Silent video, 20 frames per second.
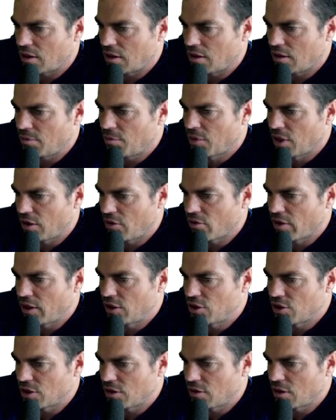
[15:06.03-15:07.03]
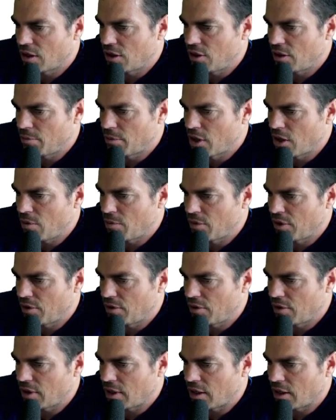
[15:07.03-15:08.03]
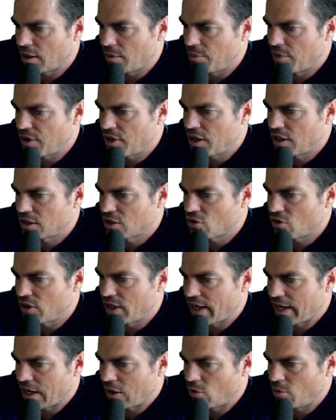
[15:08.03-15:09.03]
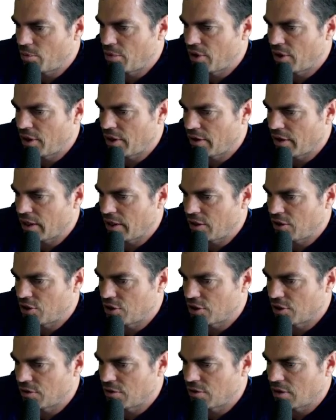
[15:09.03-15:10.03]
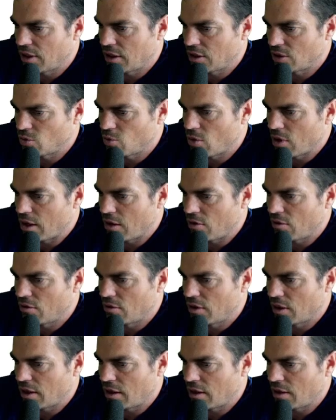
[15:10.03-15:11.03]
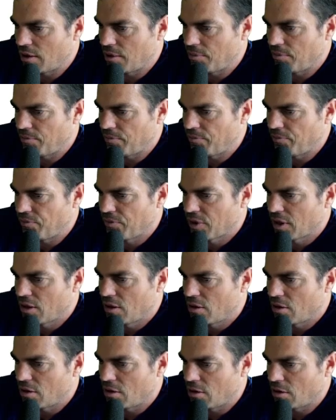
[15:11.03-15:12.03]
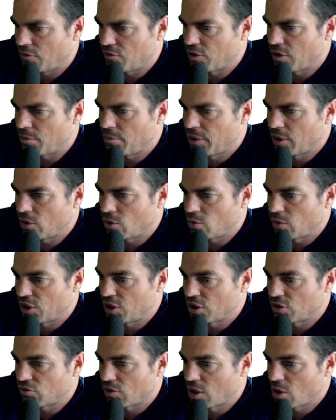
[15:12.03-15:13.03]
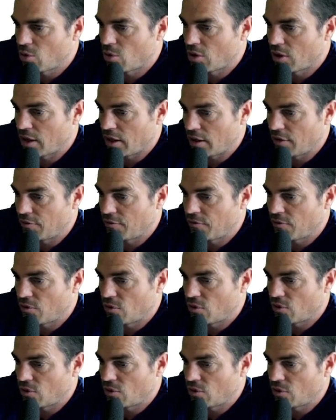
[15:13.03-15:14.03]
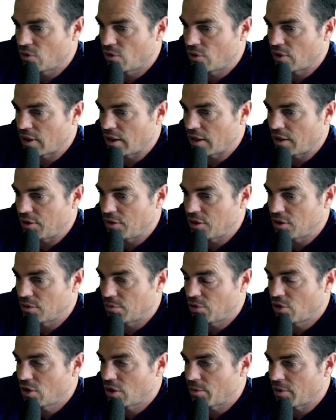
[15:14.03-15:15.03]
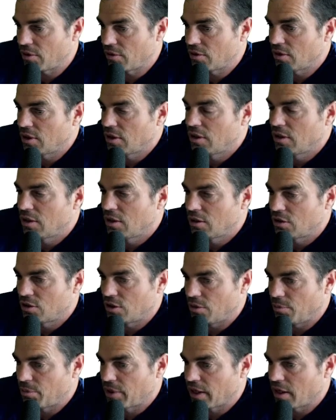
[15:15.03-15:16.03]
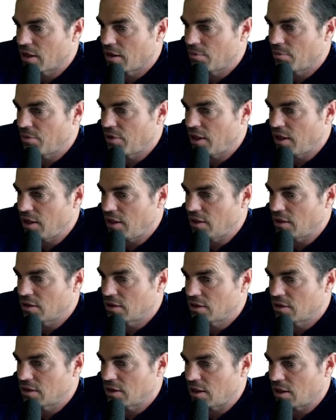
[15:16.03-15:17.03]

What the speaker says: migration at the moment, but then it's got the output location as well after the build, which is required for the deployment to pick up these